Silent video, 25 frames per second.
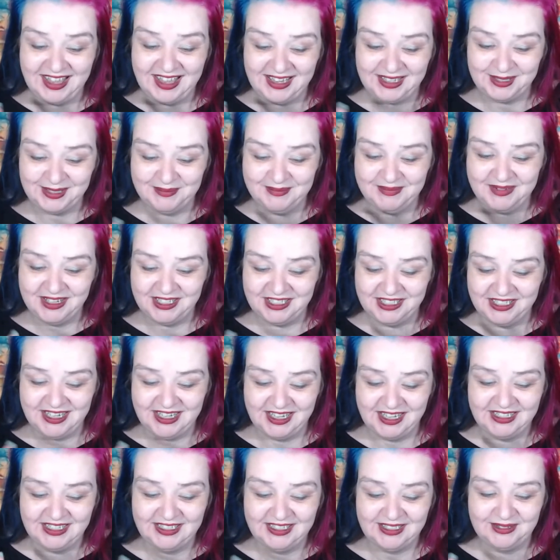that's much
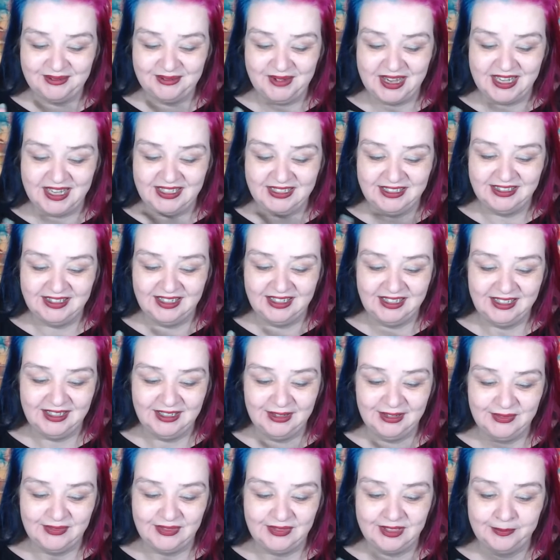nicer way to
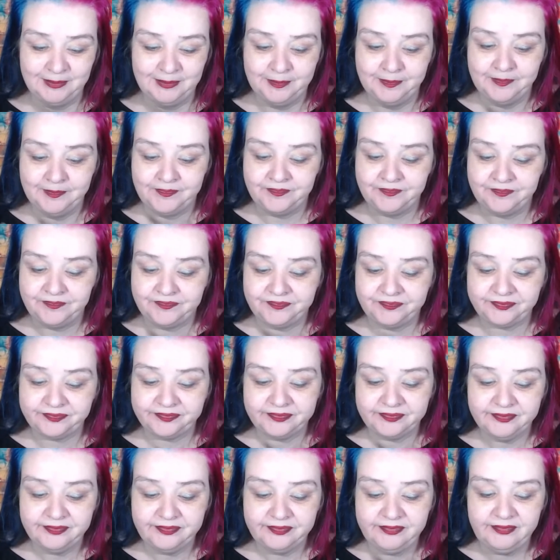think of it.
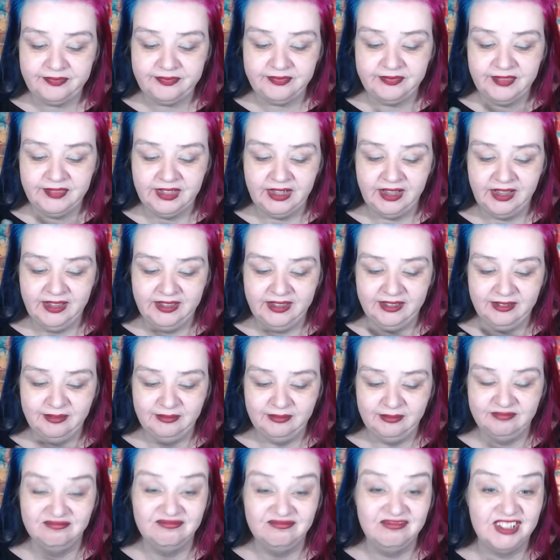Um,
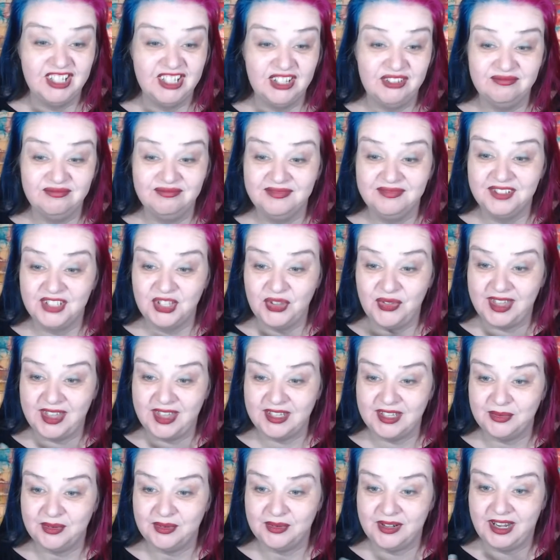so so
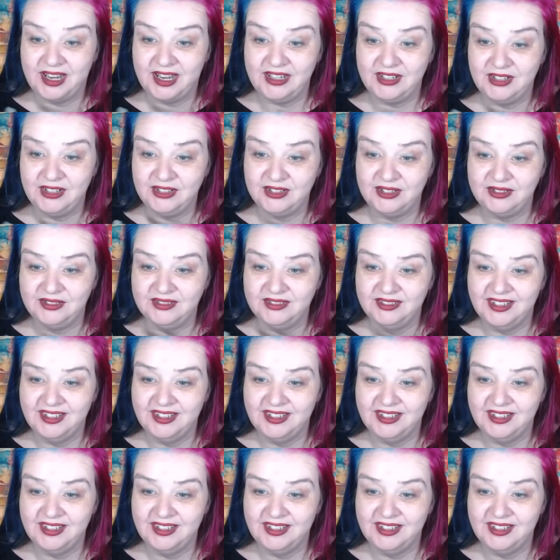that's what I do.